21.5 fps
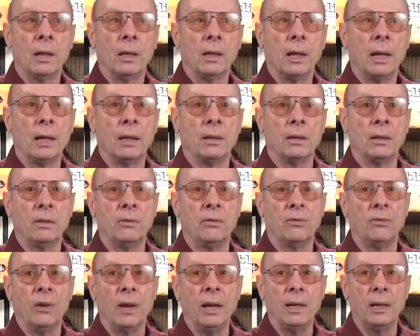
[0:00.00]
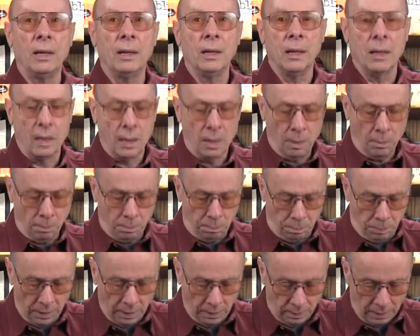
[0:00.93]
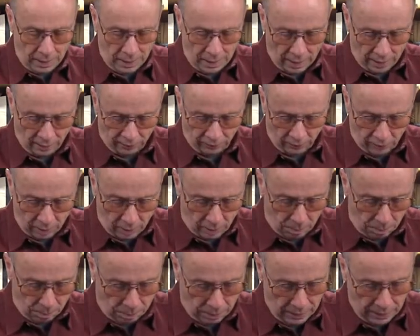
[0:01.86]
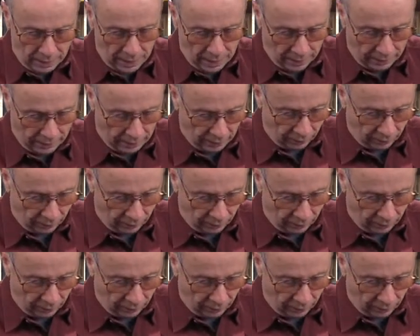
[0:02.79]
like the fading P B S P-head.